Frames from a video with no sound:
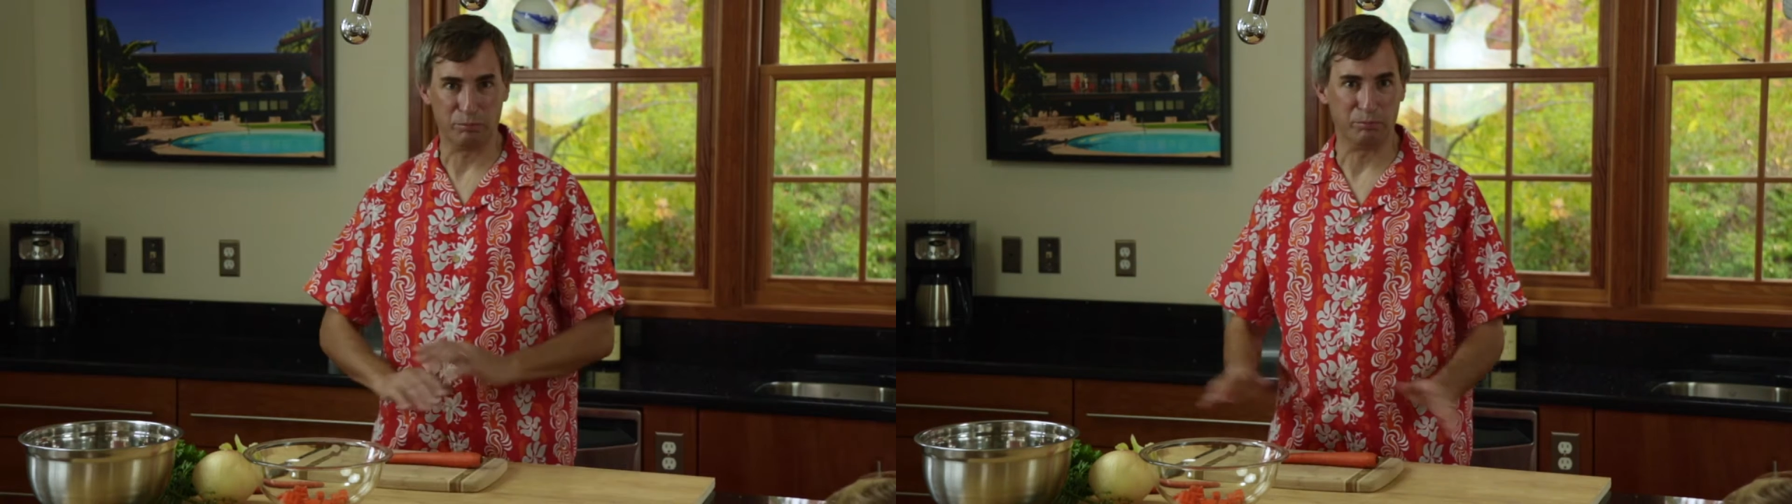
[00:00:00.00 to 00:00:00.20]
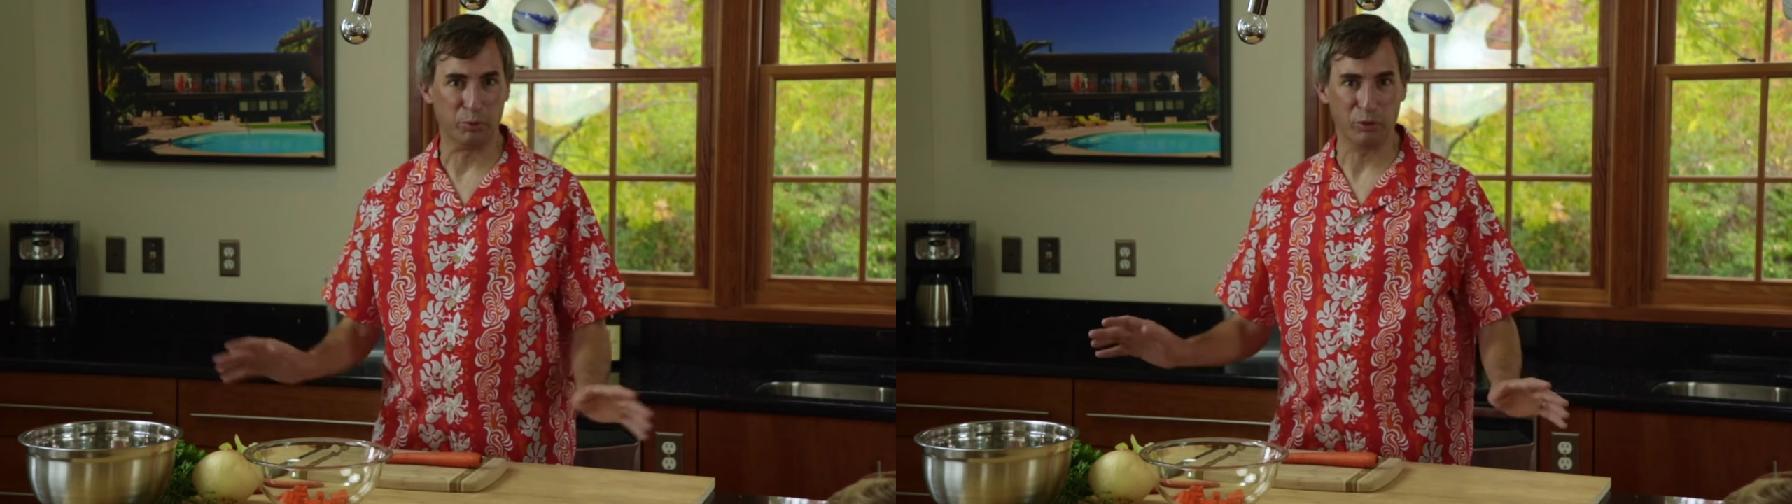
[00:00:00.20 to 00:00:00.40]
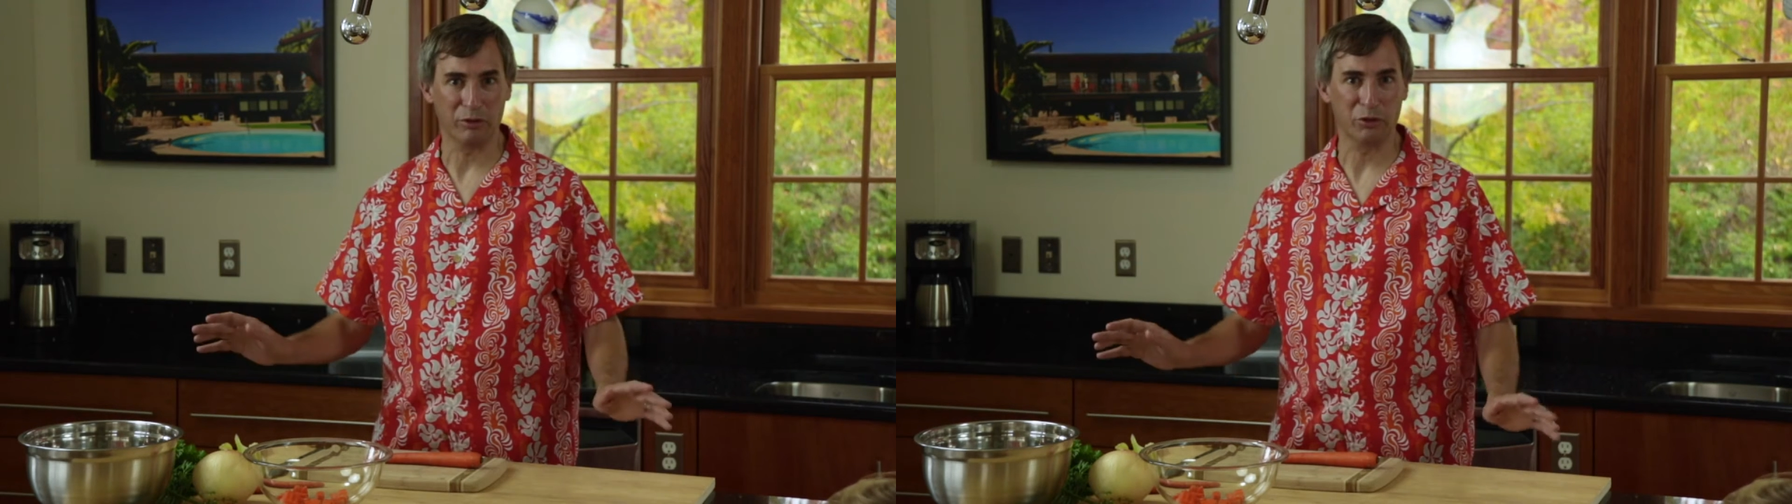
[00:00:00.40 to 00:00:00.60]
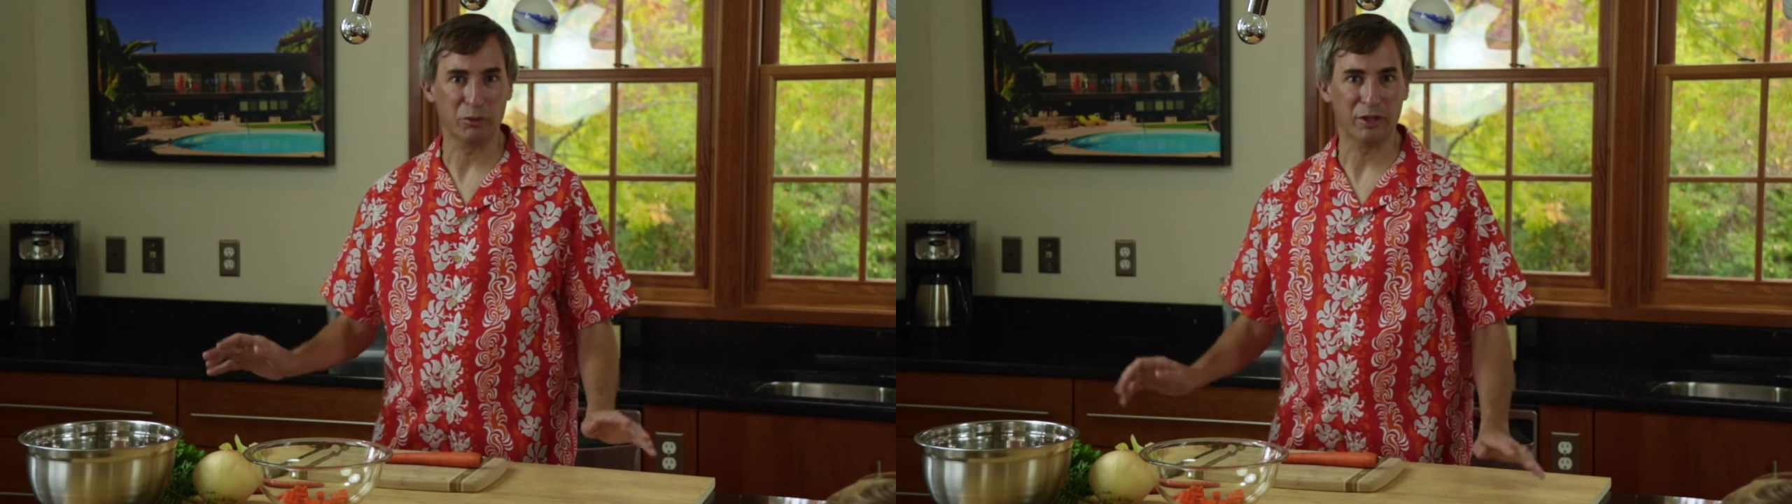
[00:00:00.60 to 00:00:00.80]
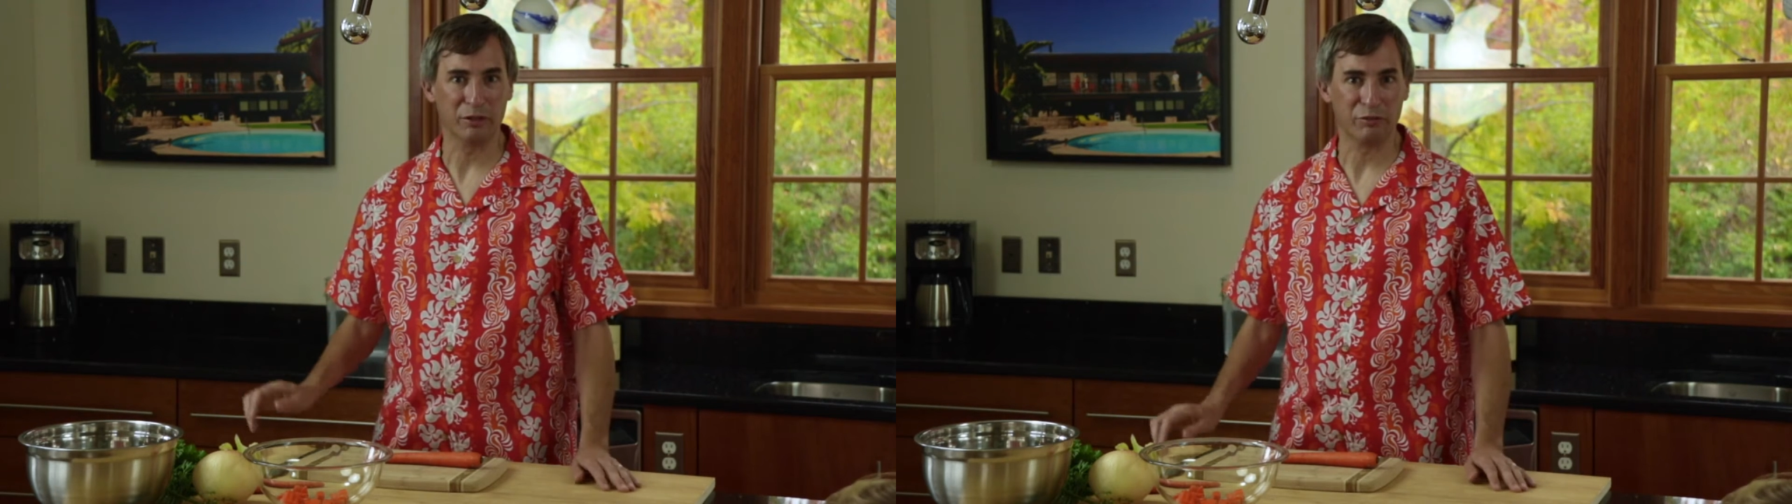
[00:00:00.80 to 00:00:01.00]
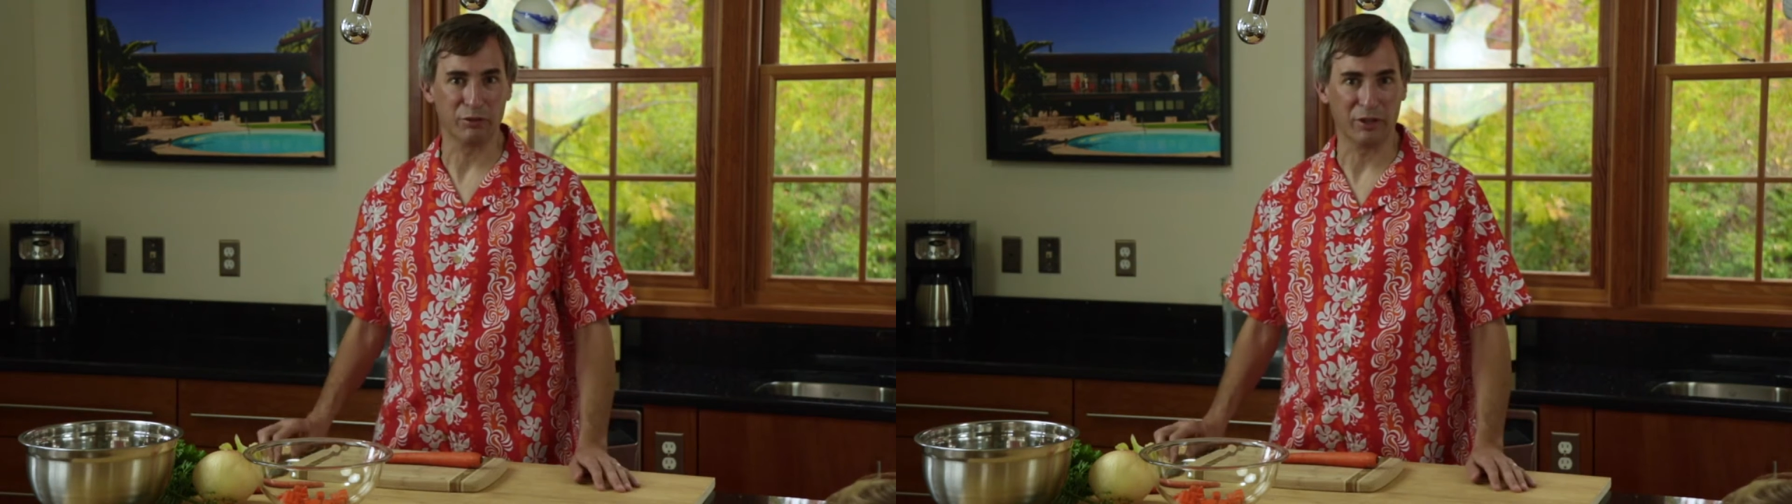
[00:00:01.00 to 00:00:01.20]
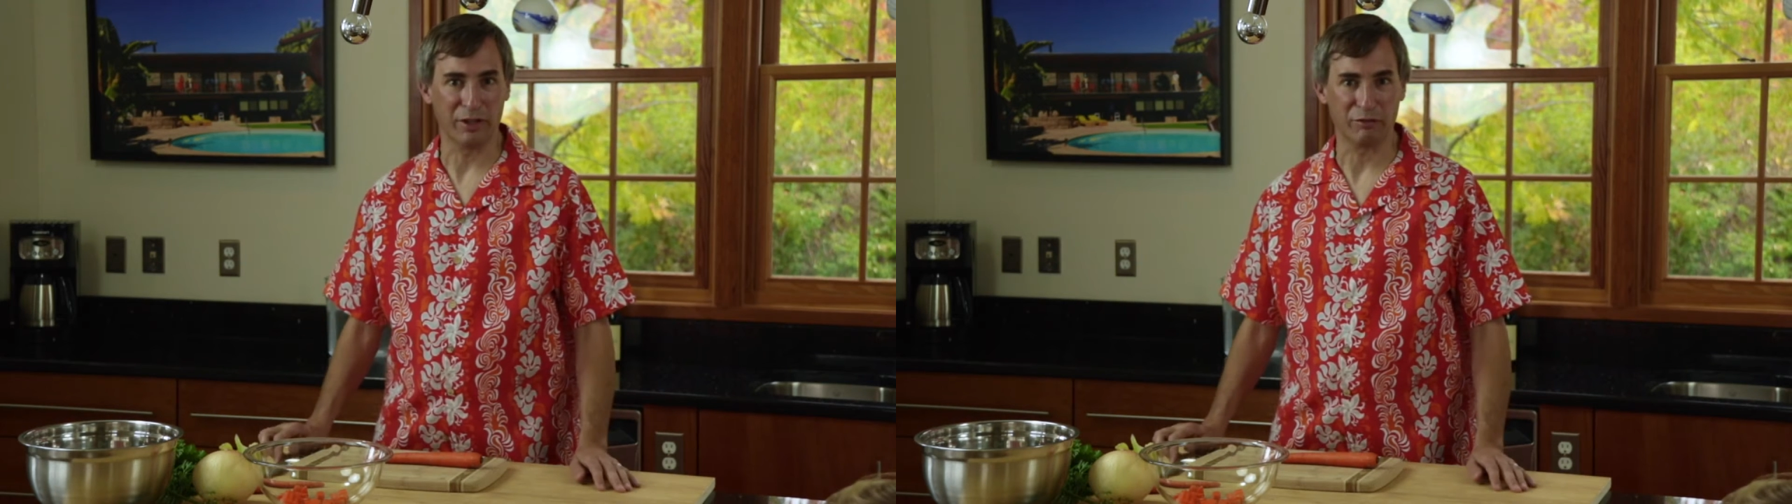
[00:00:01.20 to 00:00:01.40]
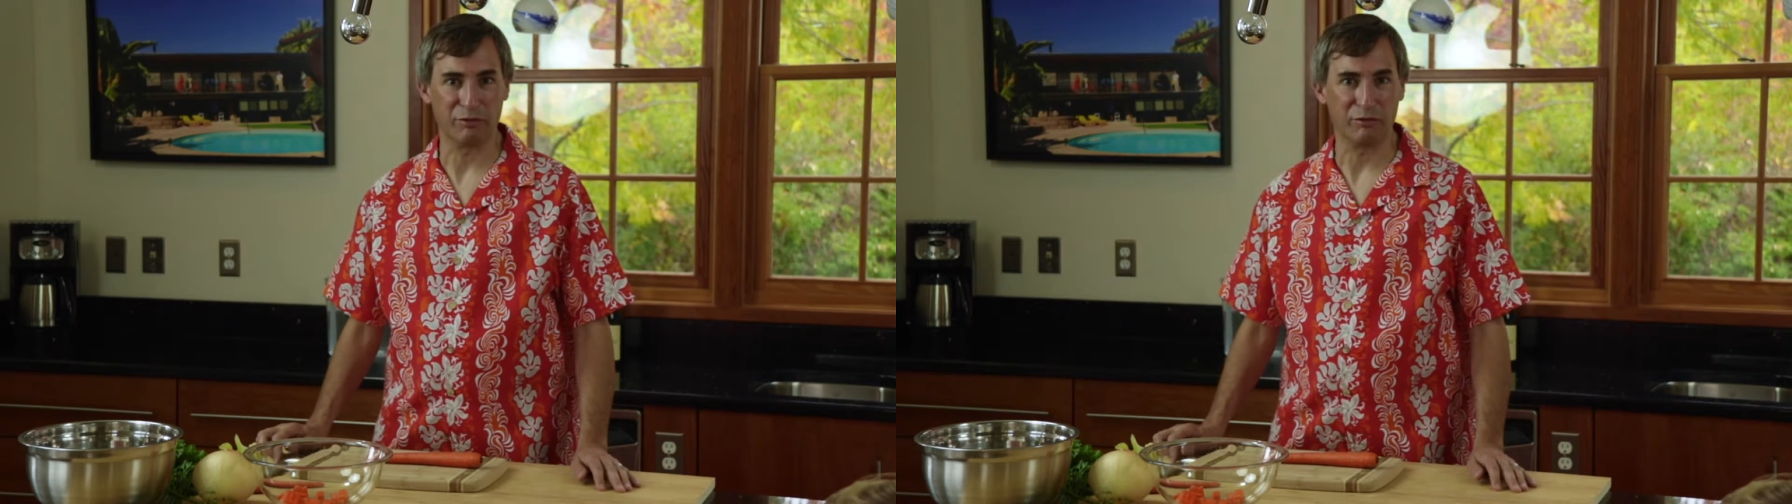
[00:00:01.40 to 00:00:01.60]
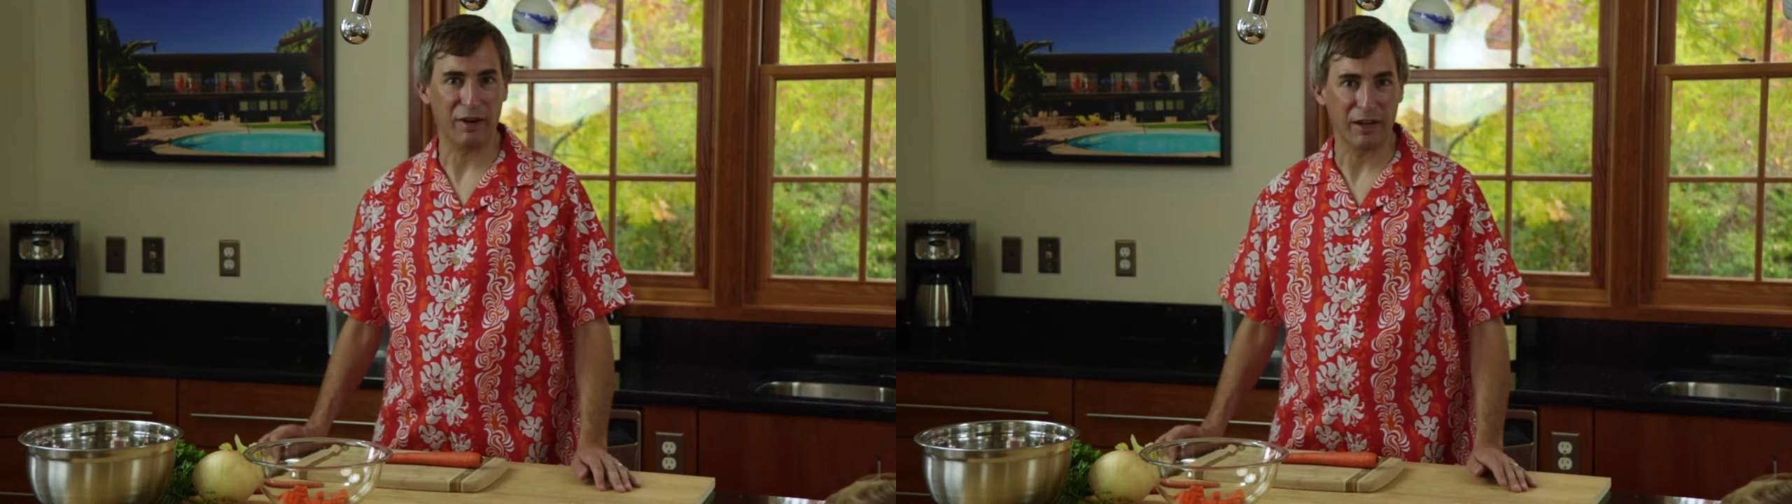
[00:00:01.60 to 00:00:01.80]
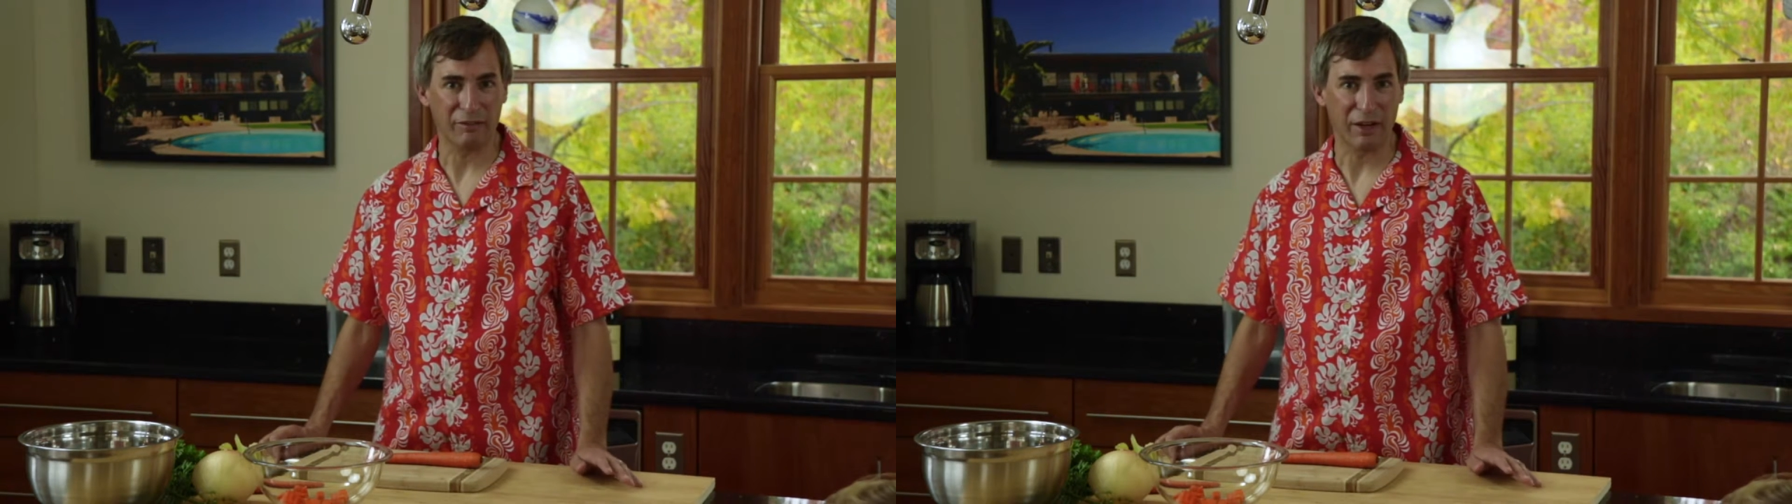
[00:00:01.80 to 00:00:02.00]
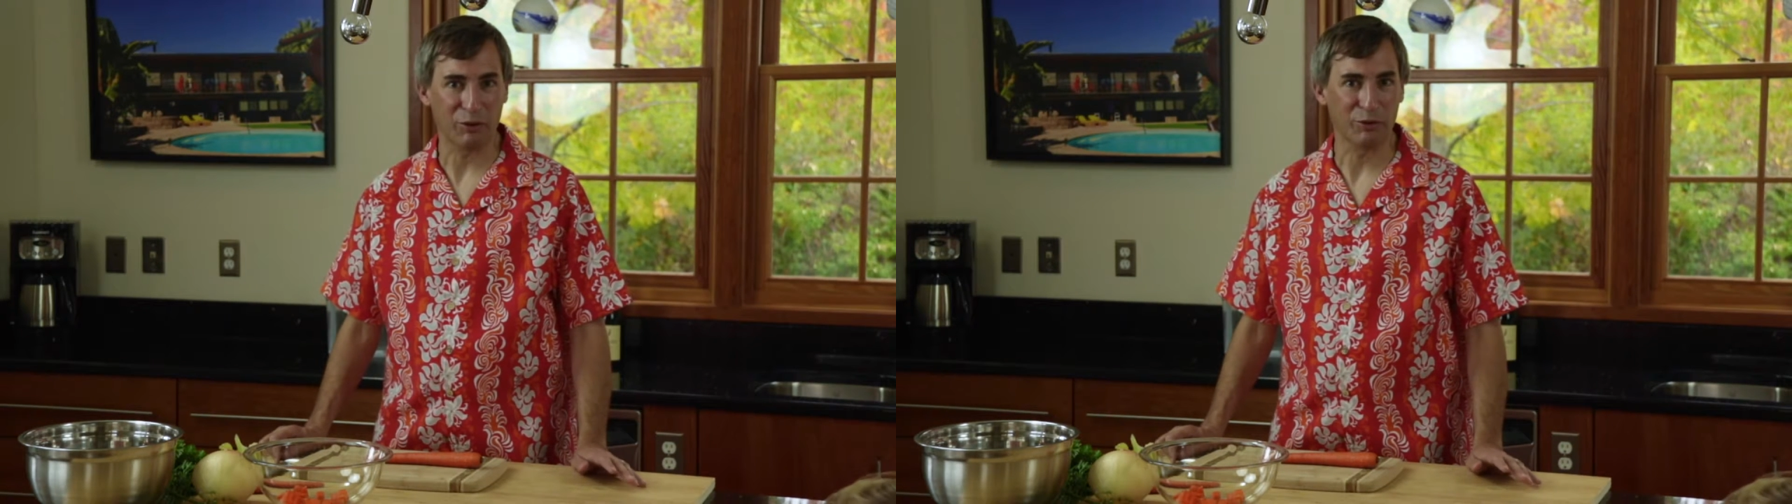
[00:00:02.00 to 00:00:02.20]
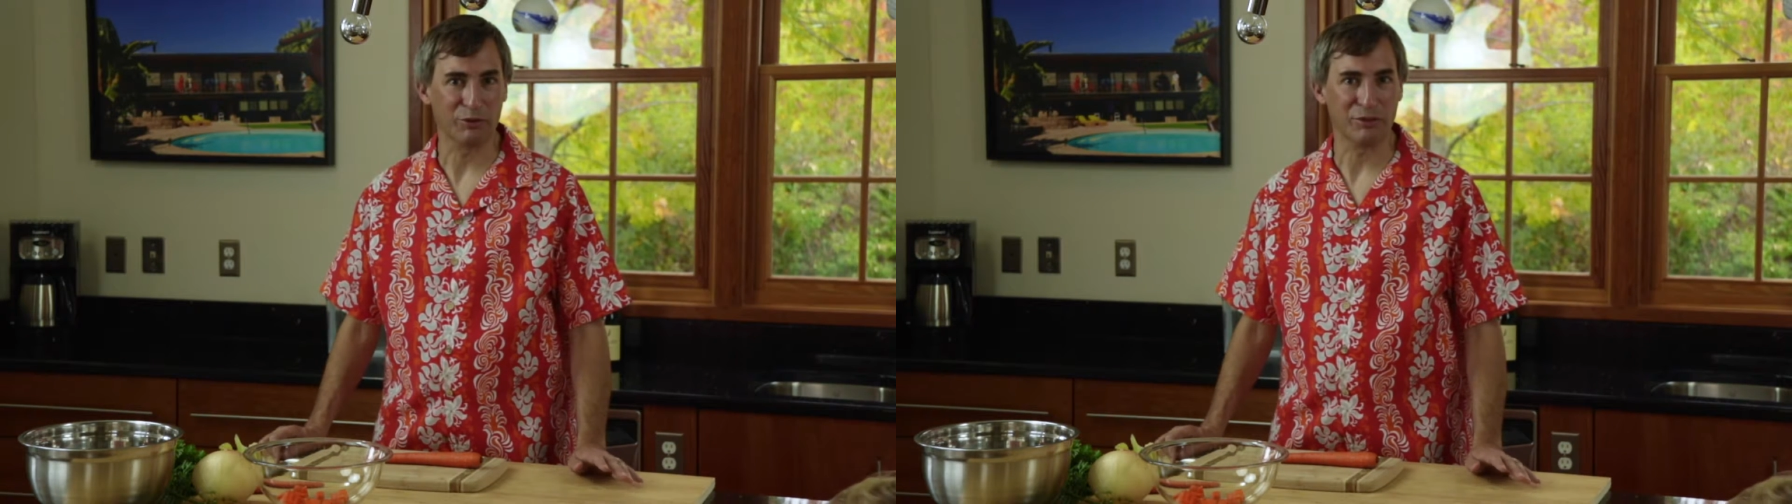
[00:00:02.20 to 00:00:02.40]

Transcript: boiled away for like 5 hours